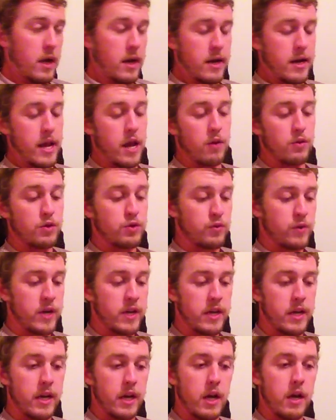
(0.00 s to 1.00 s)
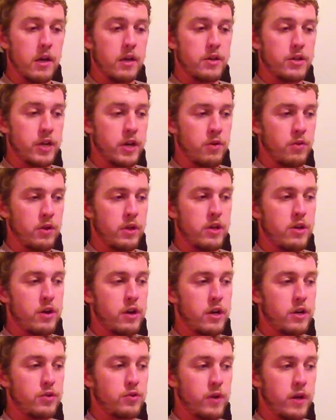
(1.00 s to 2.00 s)
Now, drinking, generally you're
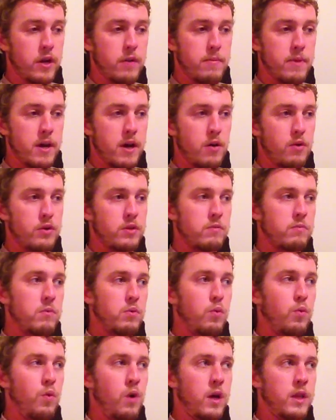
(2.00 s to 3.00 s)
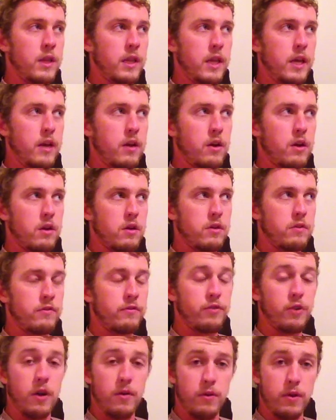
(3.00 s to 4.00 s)
going to drink about 1 liter
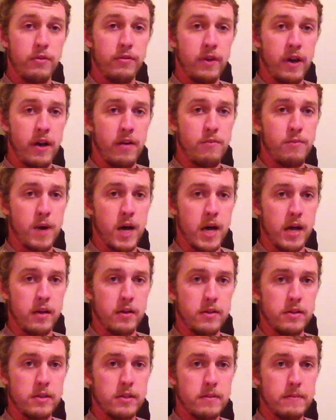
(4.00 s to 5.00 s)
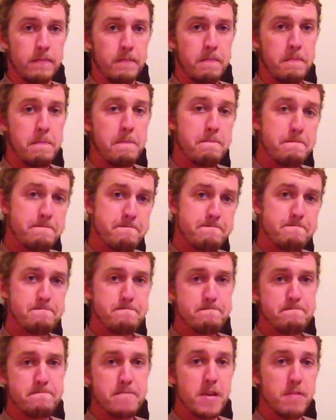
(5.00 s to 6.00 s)
for every 5 miles,
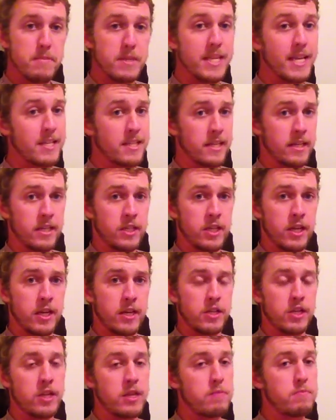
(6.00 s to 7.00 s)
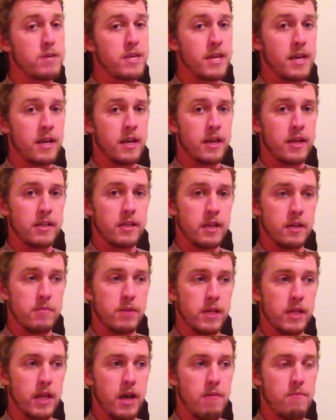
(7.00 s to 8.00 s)
but that's going to change. In the beginning, it's going to be
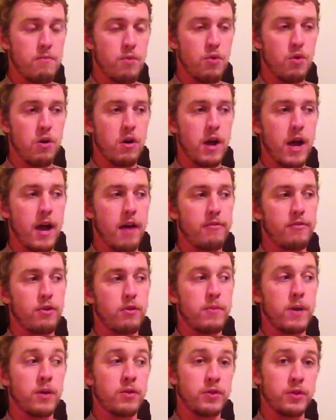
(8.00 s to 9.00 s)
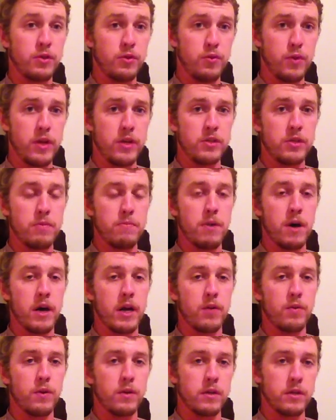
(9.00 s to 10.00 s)
a lot more. After about 2 weeks, your
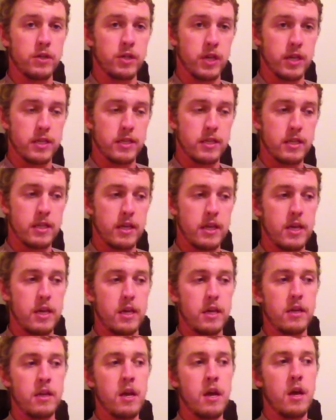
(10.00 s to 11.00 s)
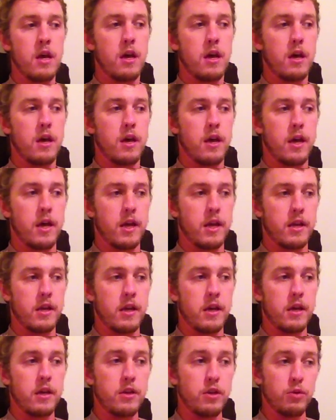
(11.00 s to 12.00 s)
body will adjust to the heat, and
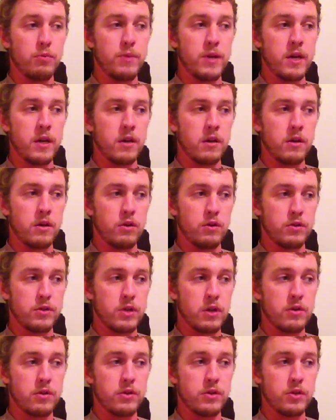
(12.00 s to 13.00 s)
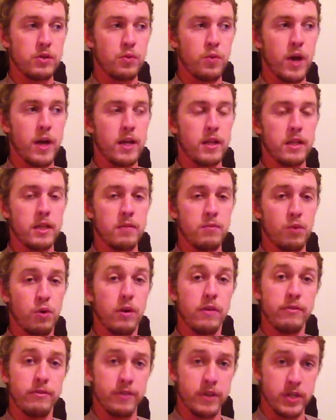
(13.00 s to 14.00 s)
you'll start to sweat a little more
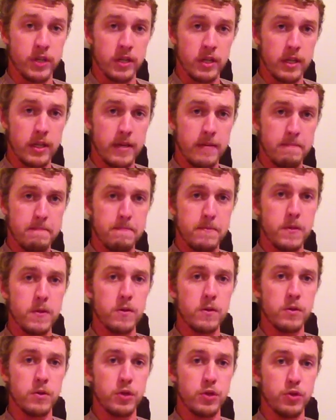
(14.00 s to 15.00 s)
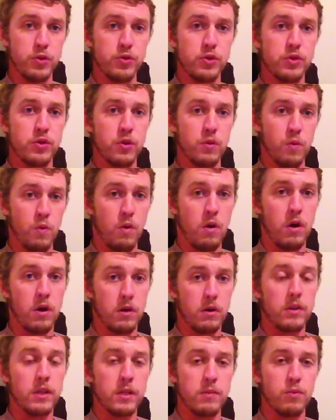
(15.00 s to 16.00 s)
efficiently. You'll use your water
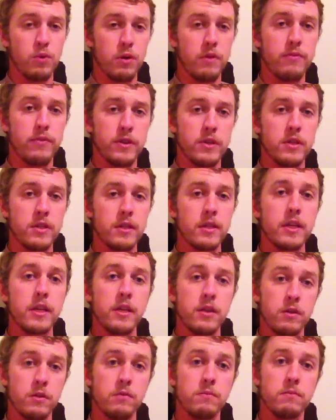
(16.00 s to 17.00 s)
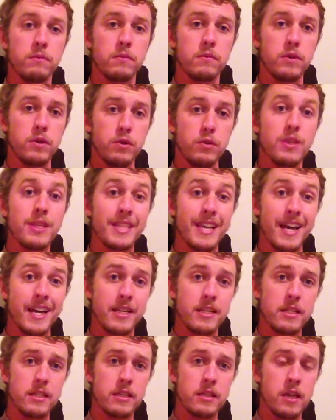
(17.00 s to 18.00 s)
a little more efficiently, and you'll use
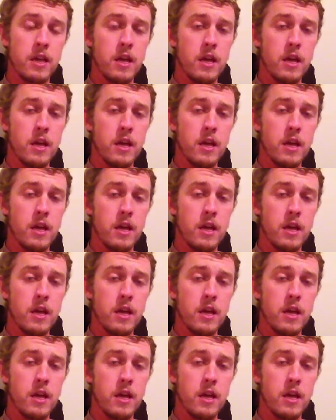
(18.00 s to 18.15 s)
less.